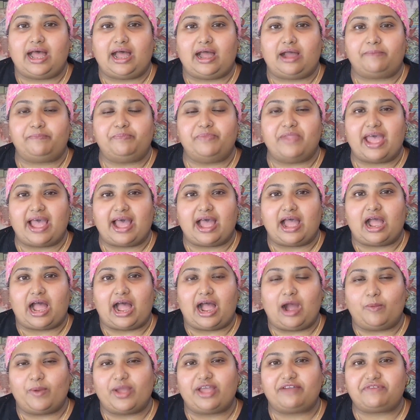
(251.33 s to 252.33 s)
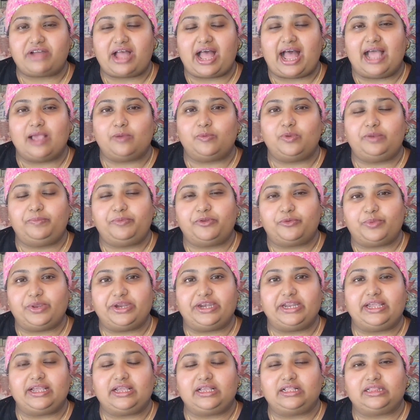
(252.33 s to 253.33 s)
However, I will be
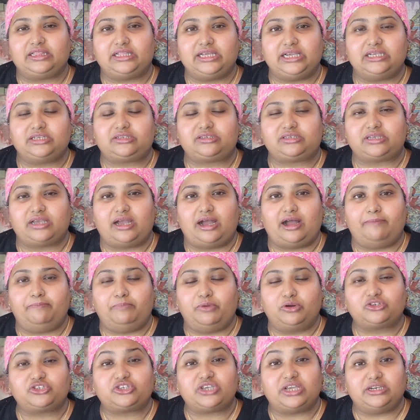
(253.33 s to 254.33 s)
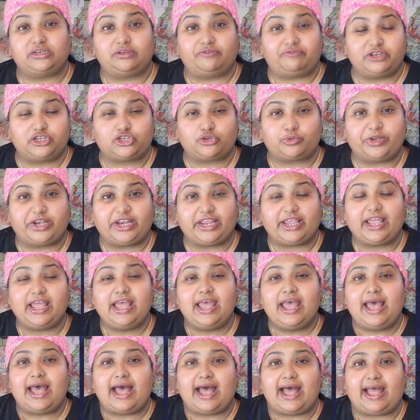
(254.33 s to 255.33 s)
reading these books individually,
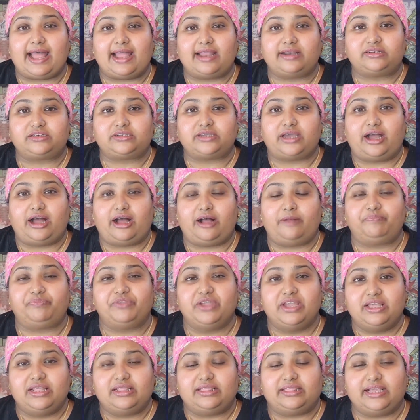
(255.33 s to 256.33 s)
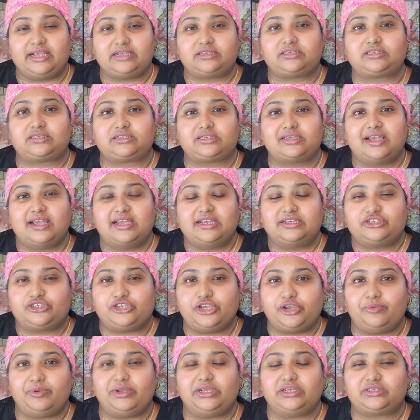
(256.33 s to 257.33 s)
and this
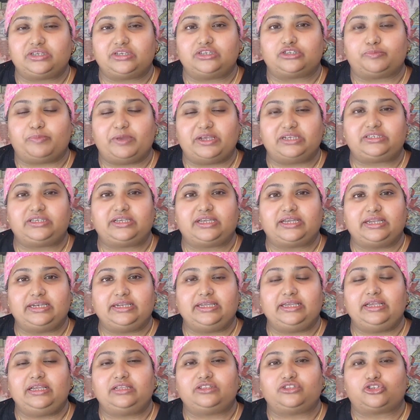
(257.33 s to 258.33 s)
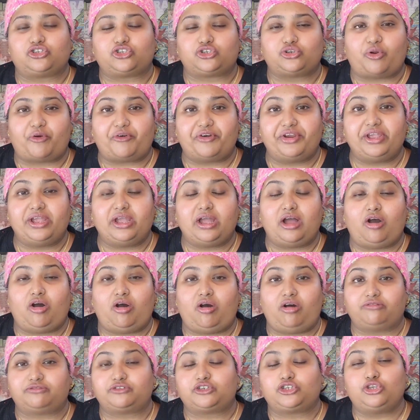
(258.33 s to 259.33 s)
series is basically the story
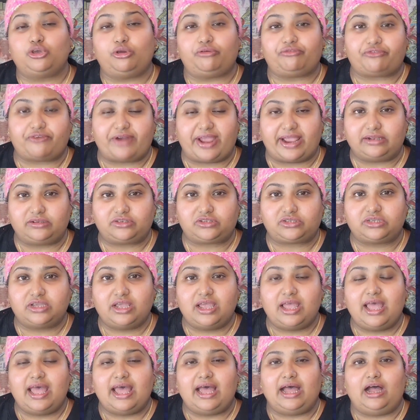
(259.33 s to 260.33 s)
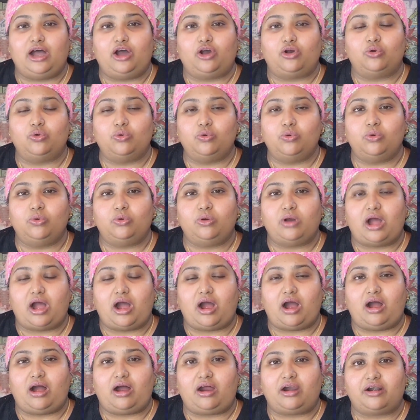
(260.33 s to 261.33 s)
of two friends who
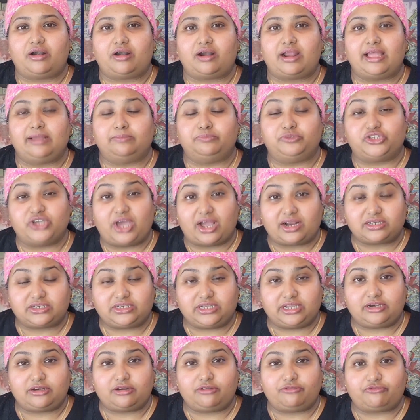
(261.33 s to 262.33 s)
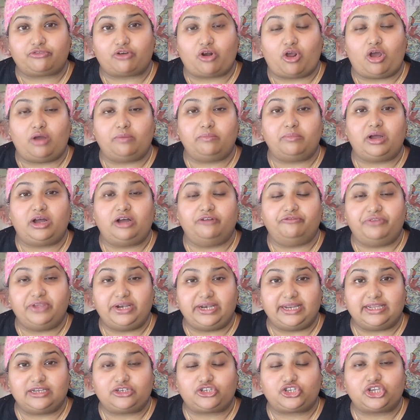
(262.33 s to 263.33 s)
are abducted from a
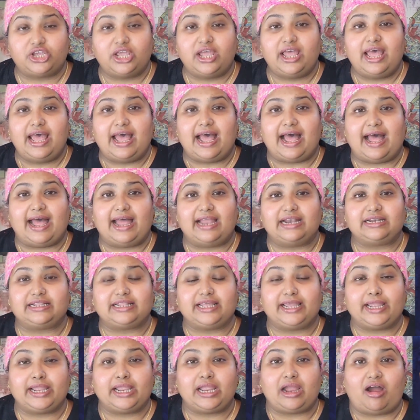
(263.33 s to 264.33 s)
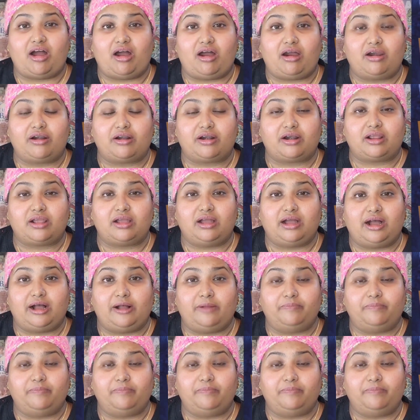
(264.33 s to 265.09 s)
village, and they are